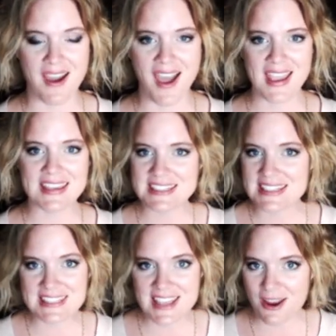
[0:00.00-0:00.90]
I get to
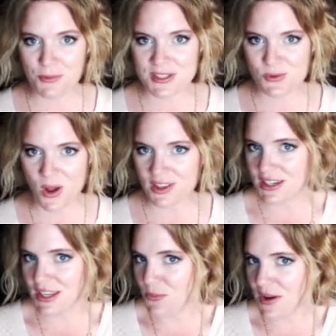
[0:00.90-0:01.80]
decide what's quality
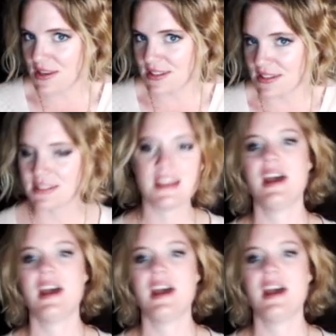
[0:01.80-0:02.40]
and what isn't.